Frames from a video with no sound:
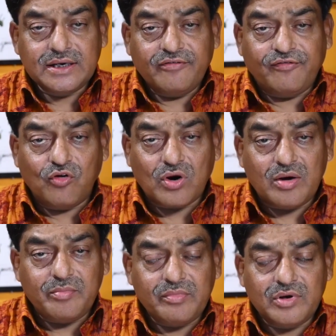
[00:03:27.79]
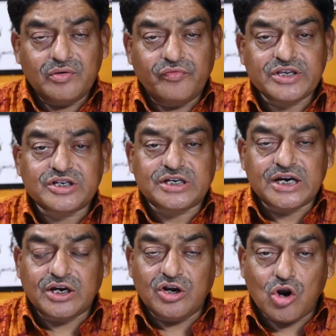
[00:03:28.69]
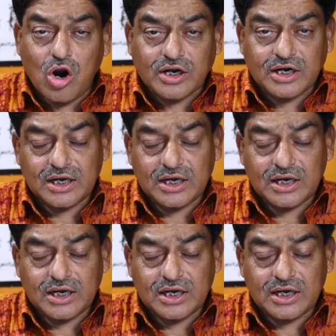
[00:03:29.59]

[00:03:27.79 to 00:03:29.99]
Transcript: forum which did not